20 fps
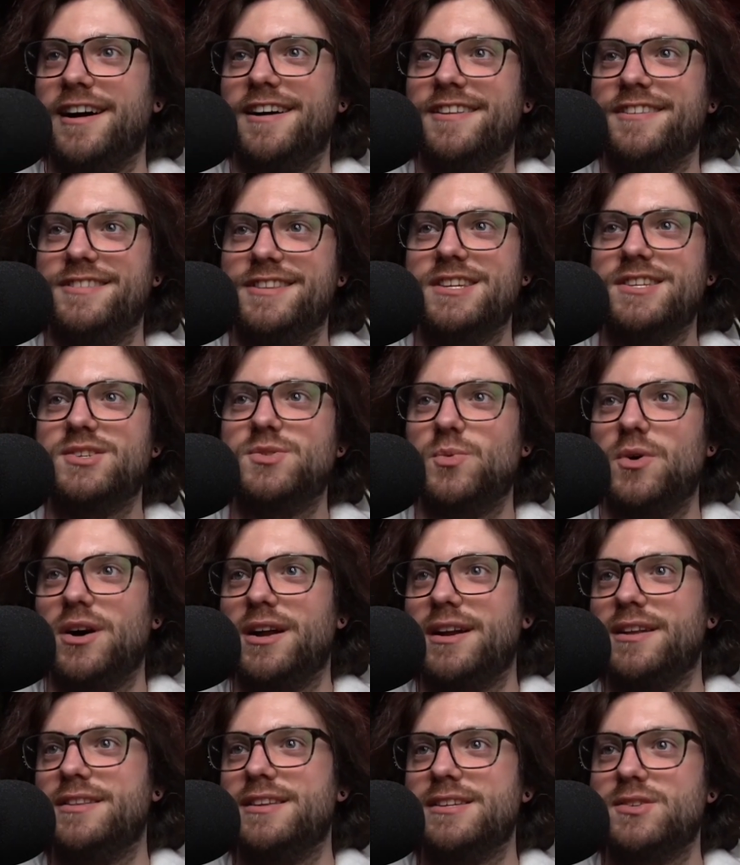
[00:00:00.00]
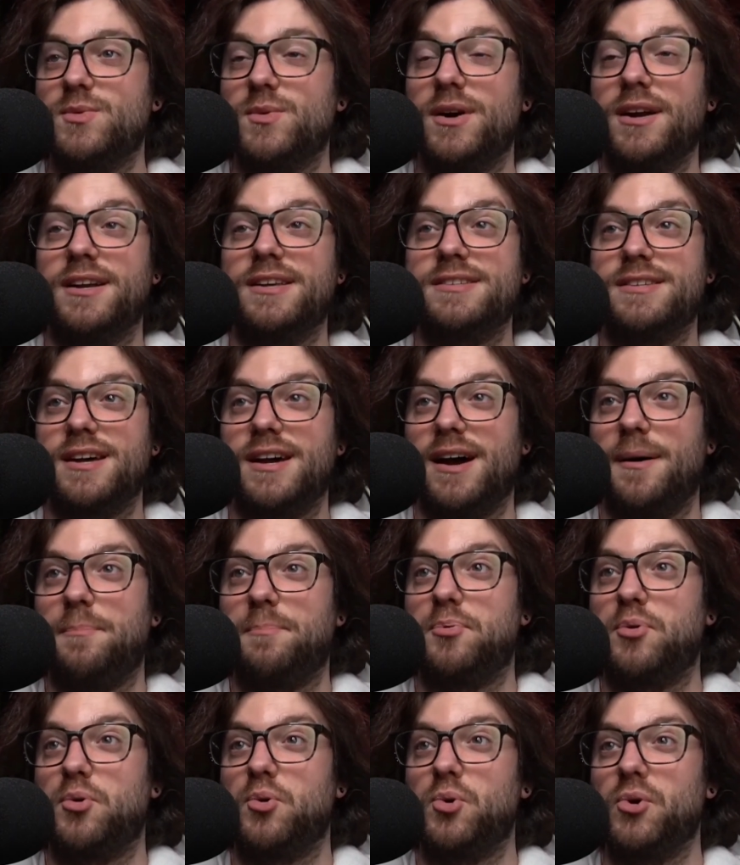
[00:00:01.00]
This one is a
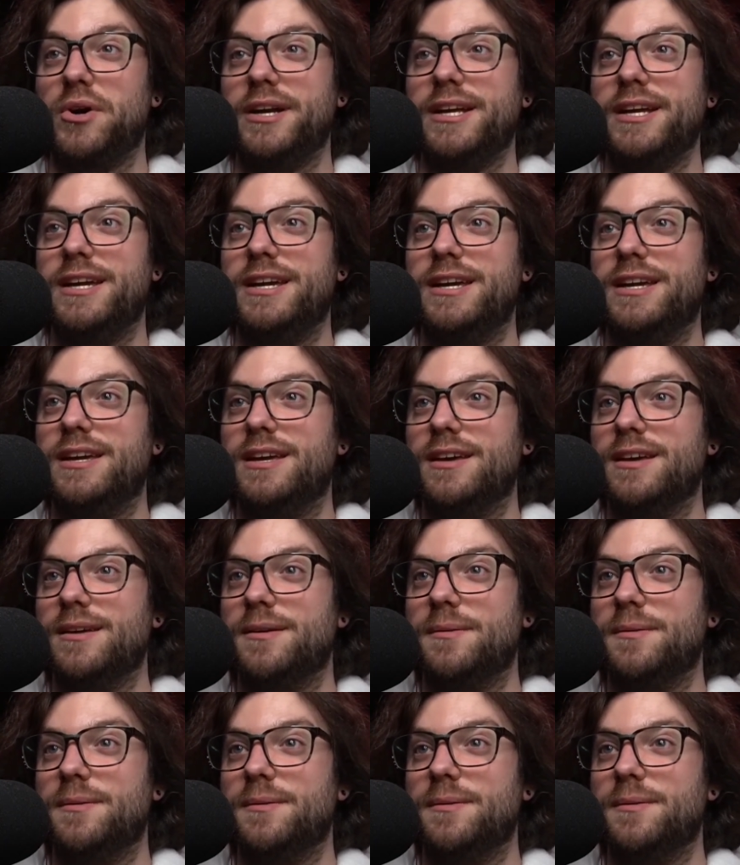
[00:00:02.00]
pretty.